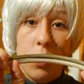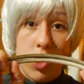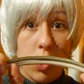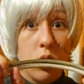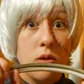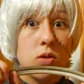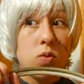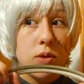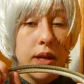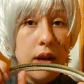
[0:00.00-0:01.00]
which holds
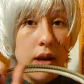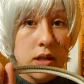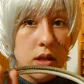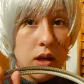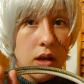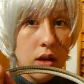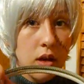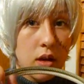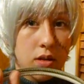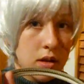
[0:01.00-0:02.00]
really nicely,
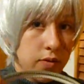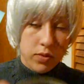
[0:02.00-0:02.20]
because